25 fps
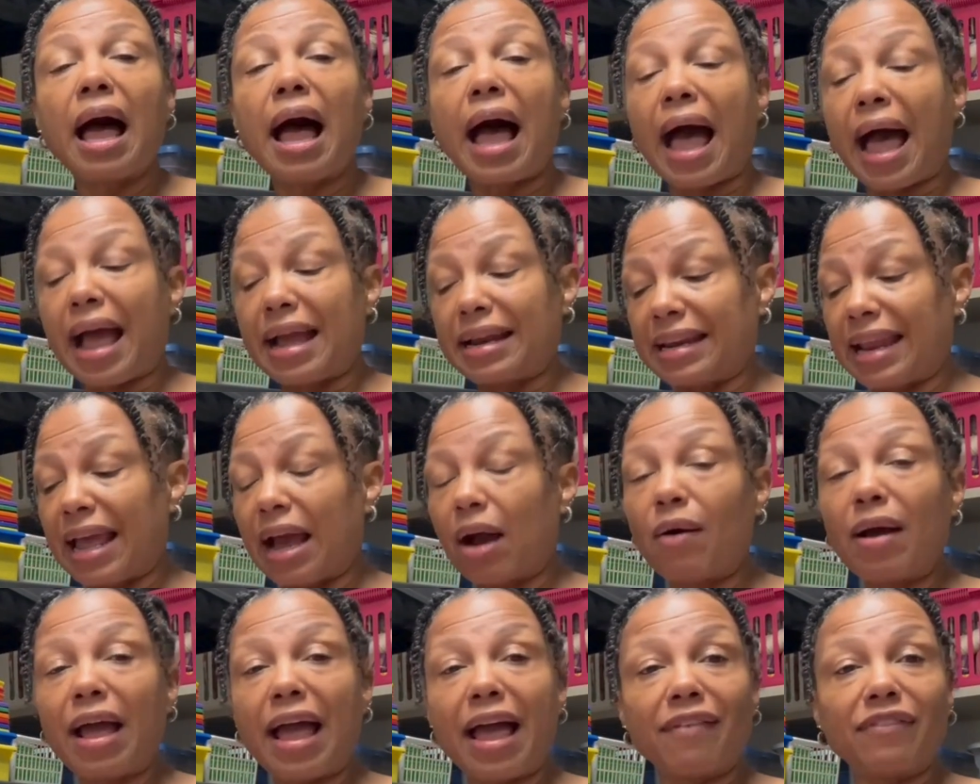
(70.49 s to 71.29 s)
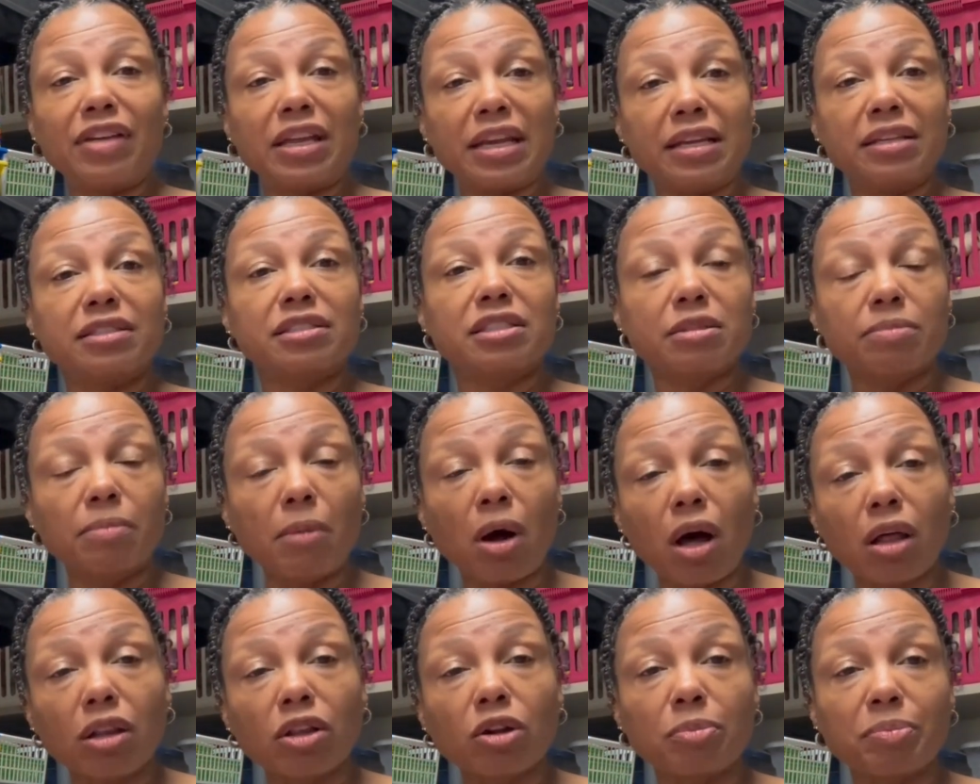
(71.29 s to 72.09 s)
I now have it in
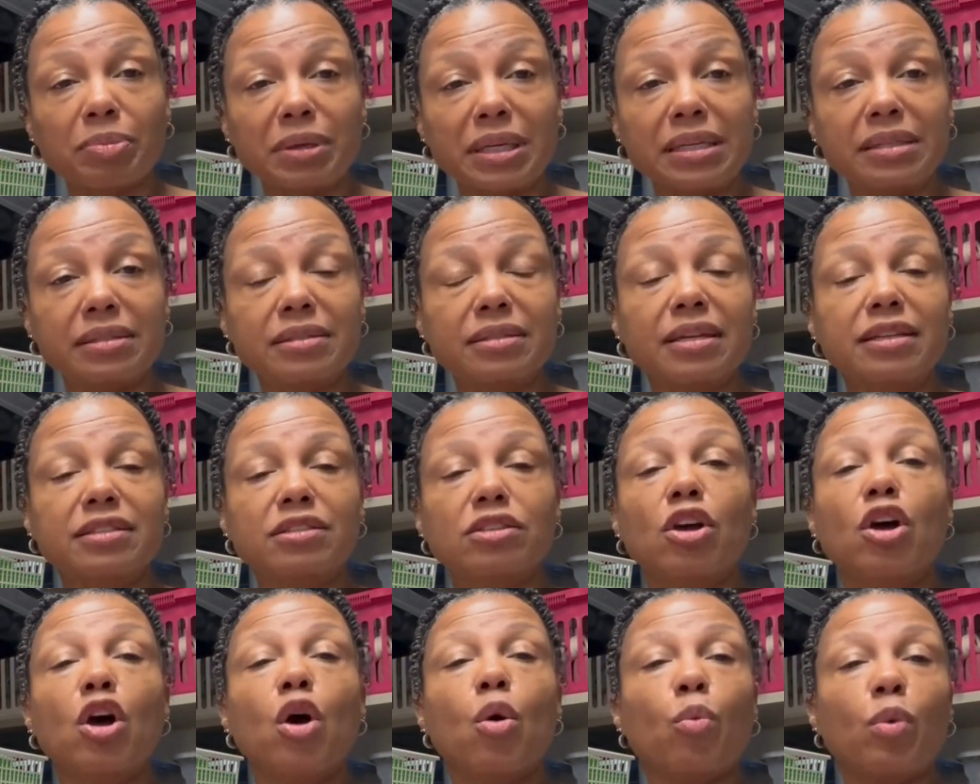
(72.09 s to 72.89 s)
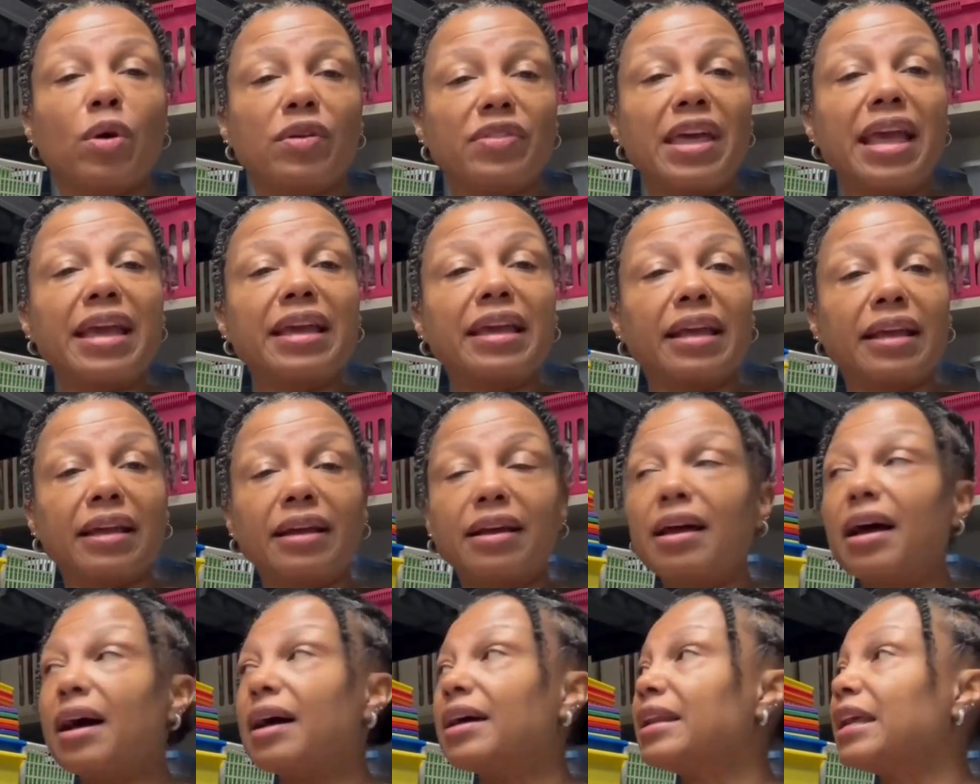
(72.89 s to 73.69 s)
smaller pieces where they can
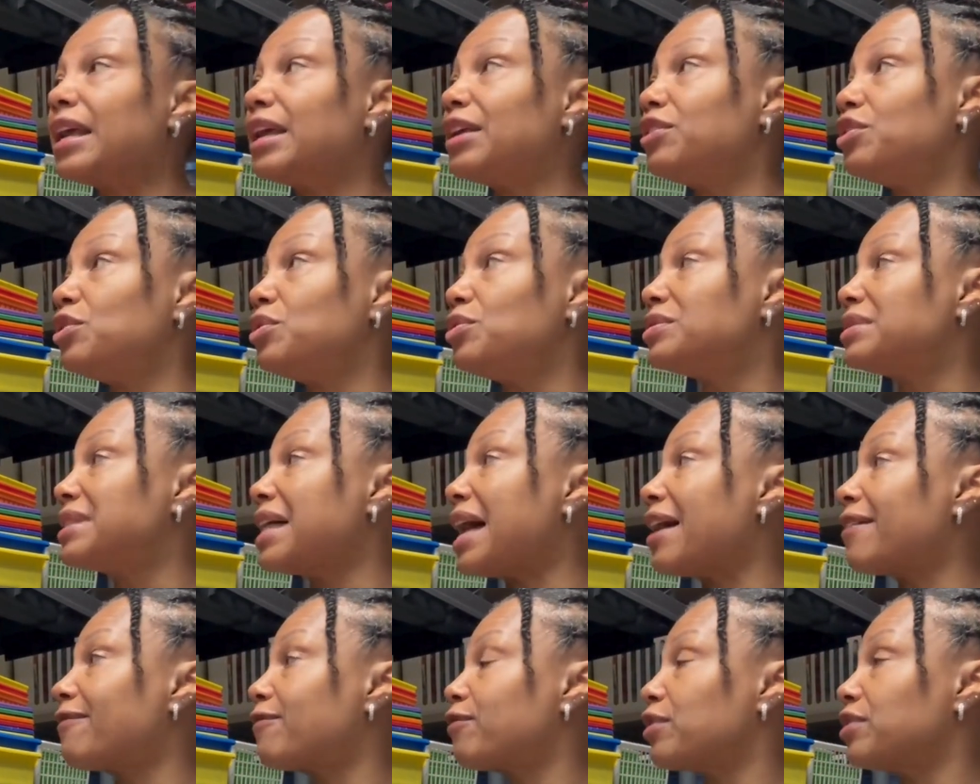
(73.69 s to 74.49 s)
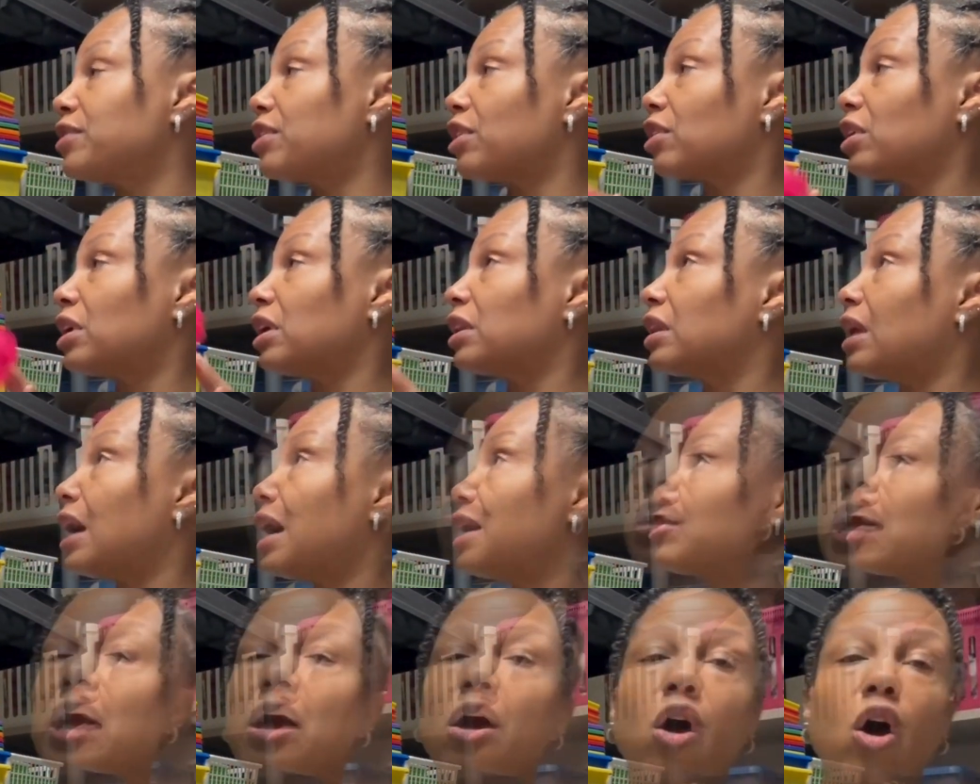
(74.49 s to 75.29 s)
cut and use that for their collage. I've
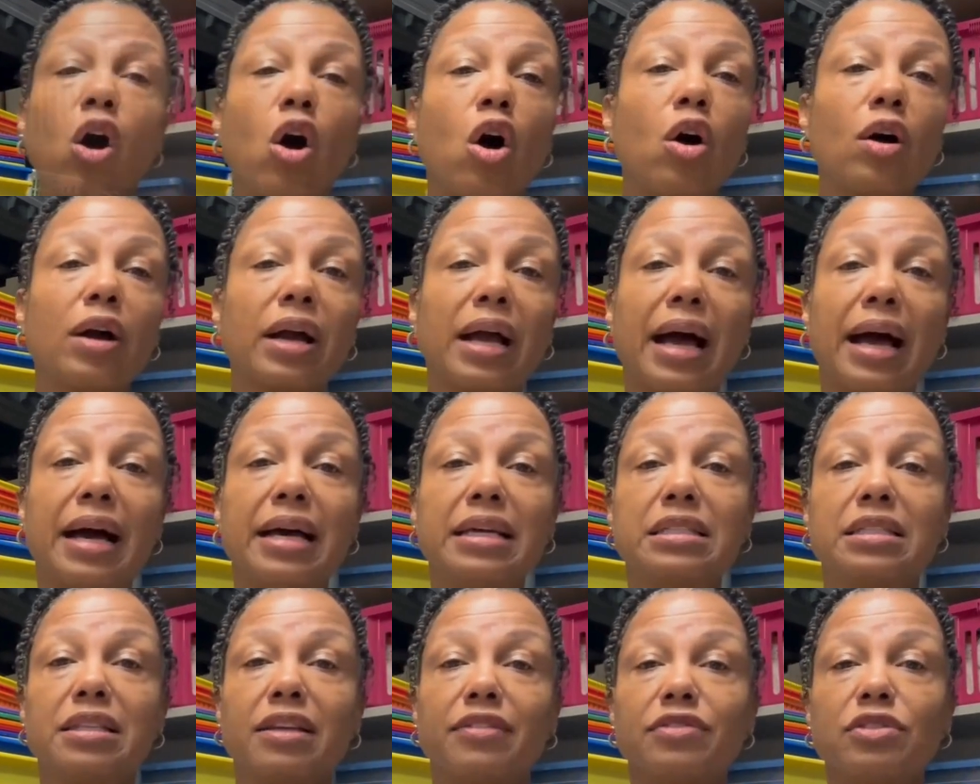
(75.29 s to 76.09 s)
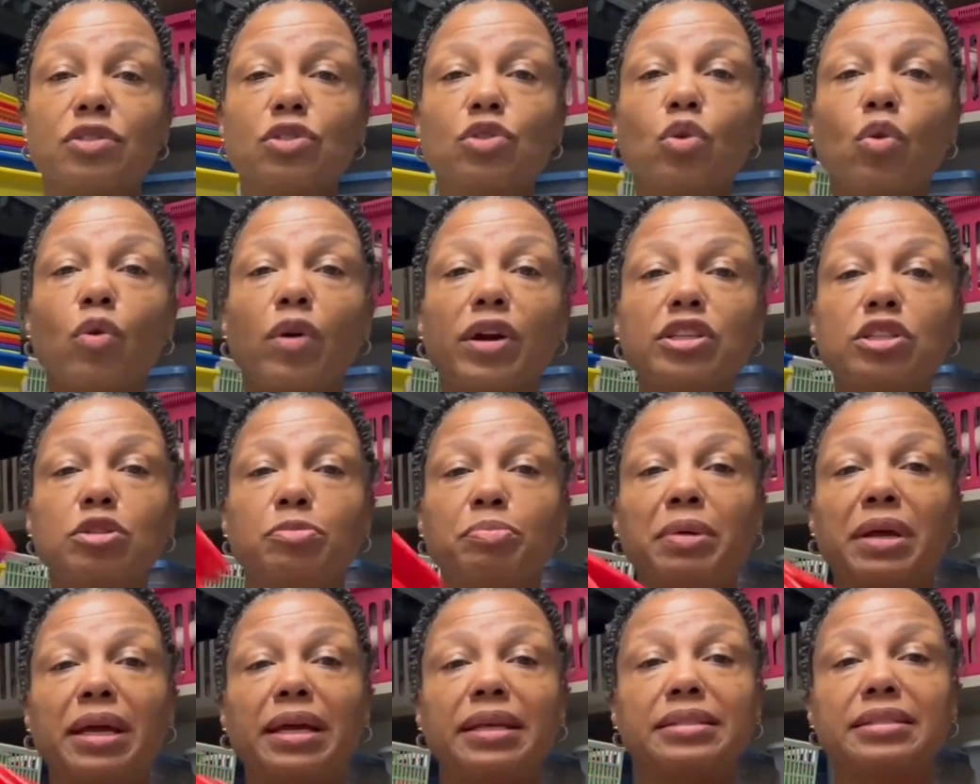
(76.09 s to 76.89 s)
got all kinds of storage
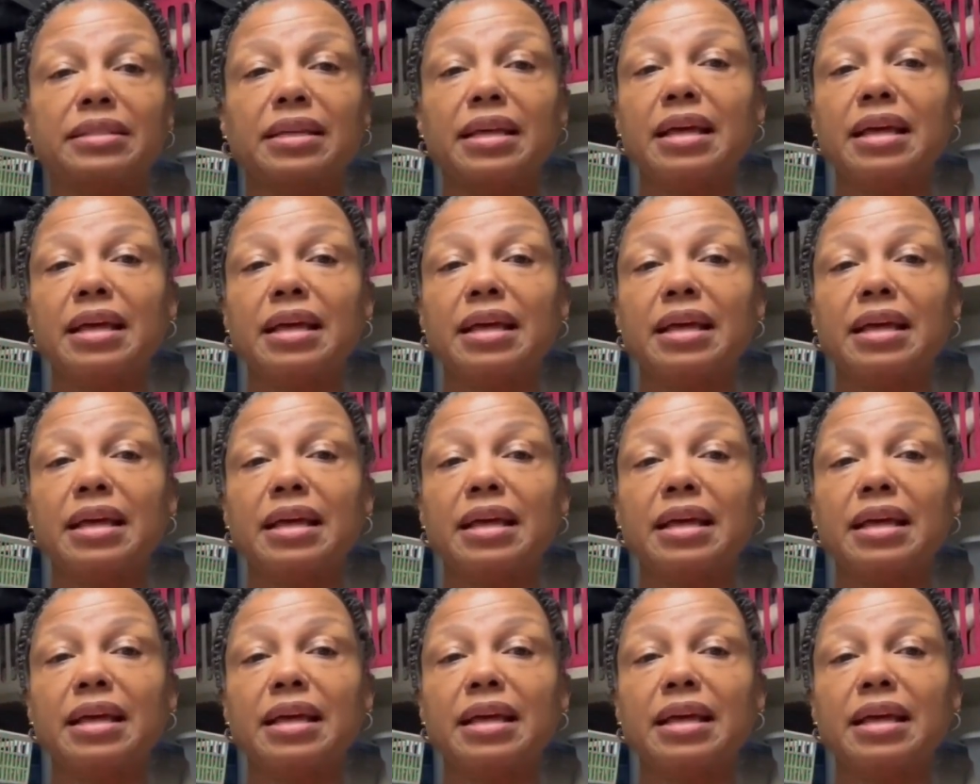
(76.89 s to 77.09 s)
bins